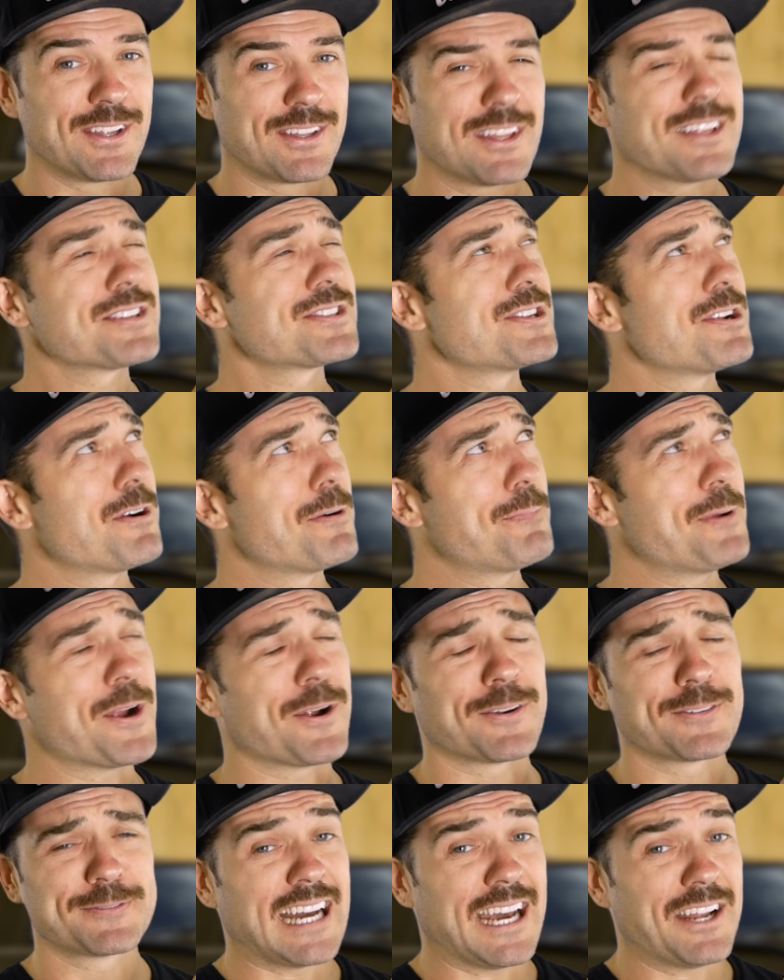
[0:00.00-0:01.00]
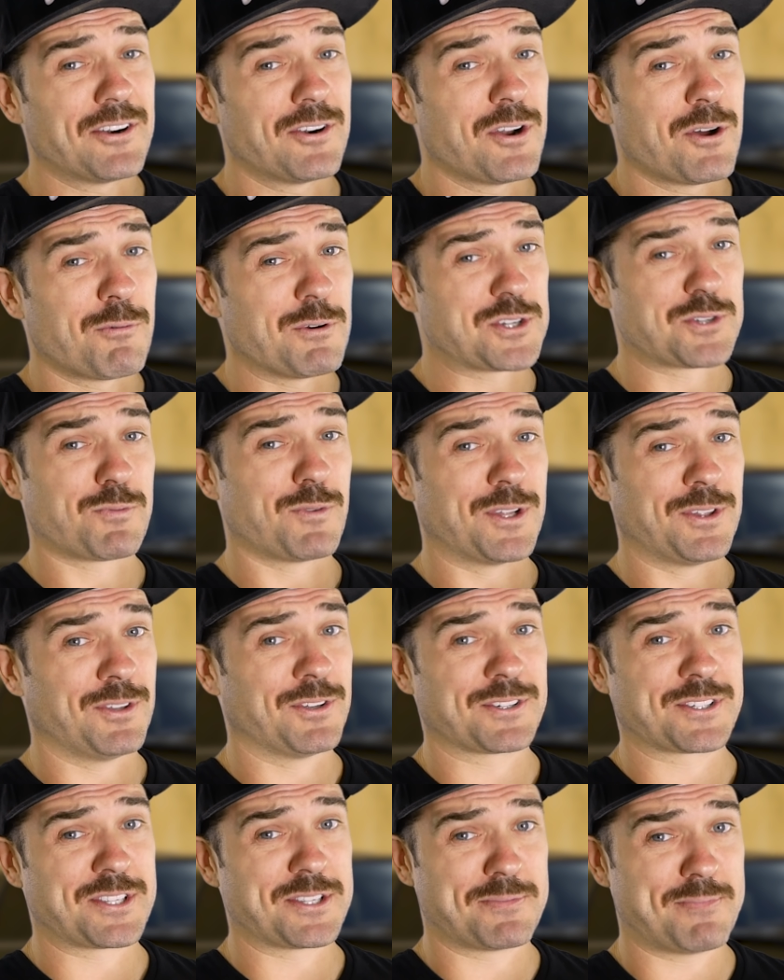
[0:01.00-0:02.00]
Let us know up here. I don't know which one
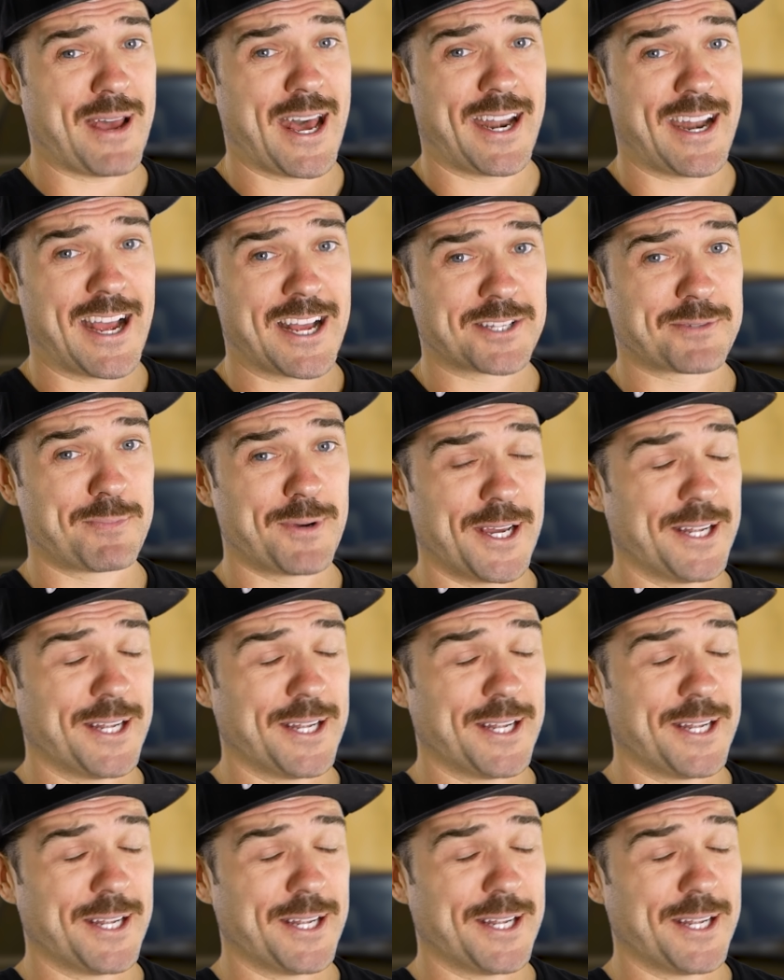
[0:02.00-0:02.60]
looks as badass,